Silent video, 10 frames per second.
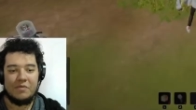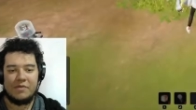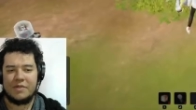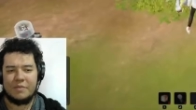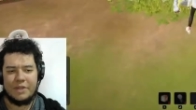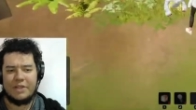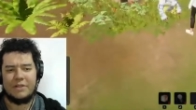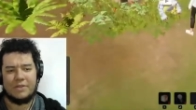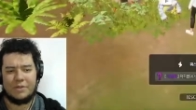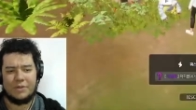speed
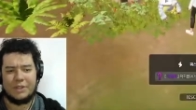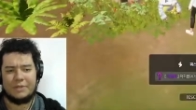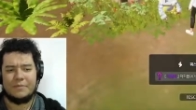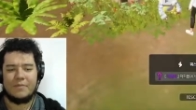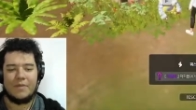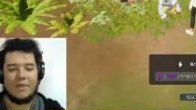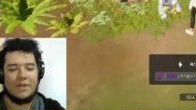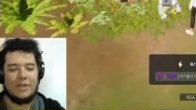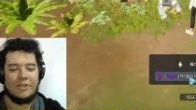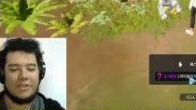on through it.
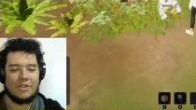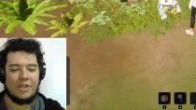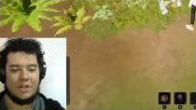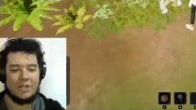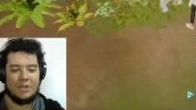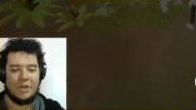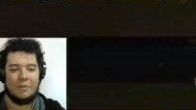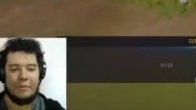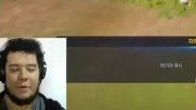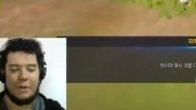You just talk to
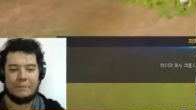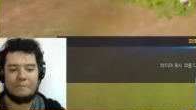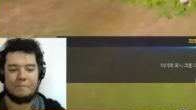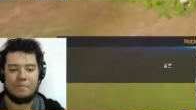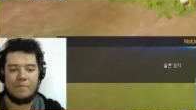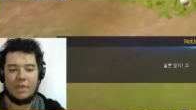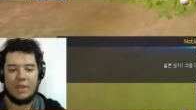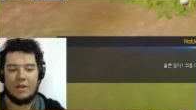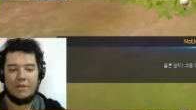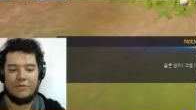Gabawon
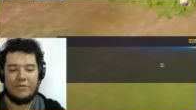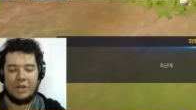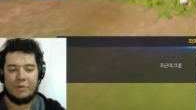very